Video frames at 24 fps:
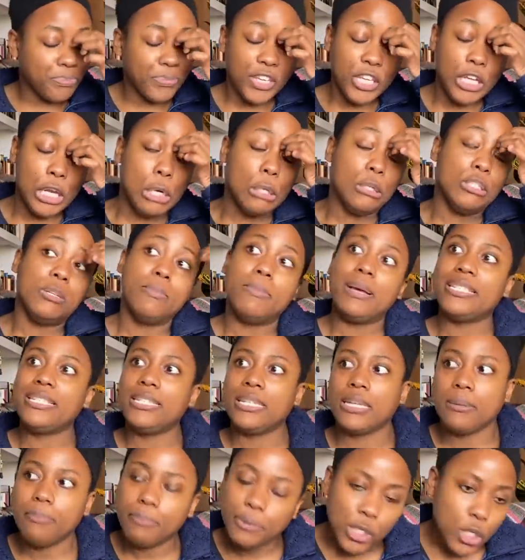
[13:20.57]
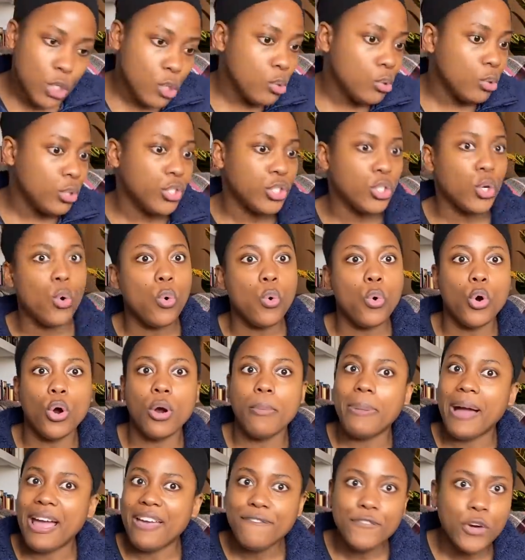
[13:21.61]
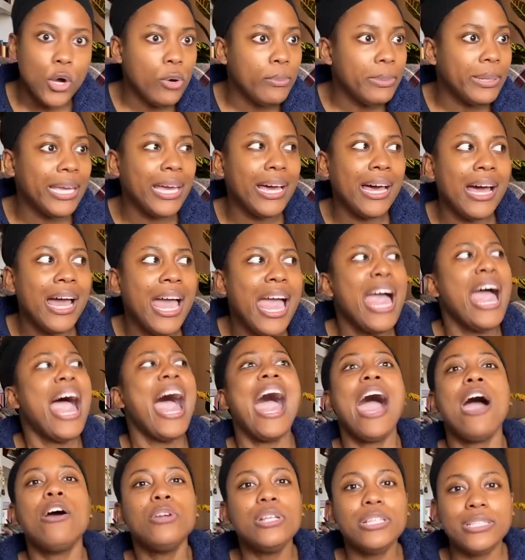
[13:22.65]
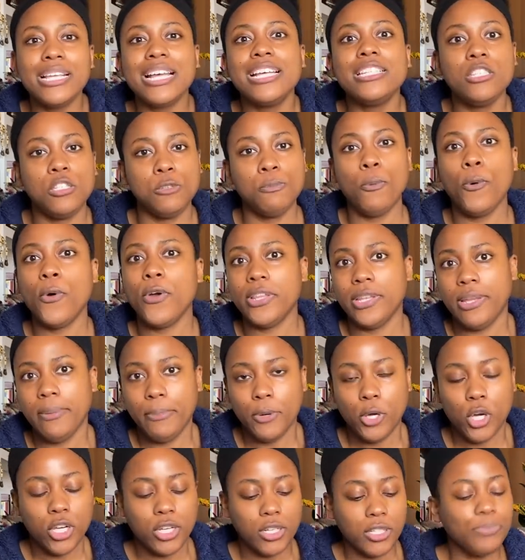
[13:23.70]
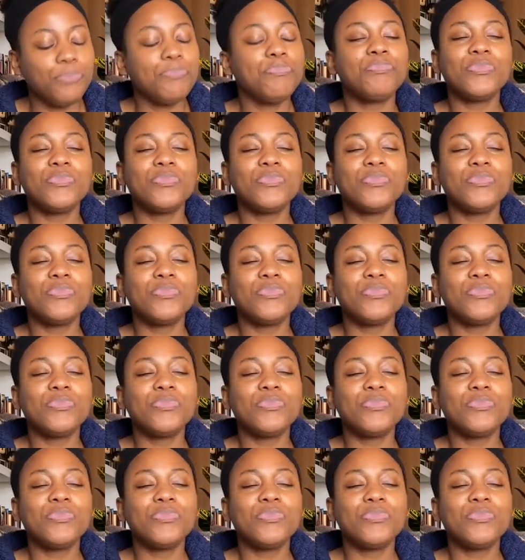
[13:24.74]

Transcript: you know, domestic abuse or biphobia. How does that spoil a book?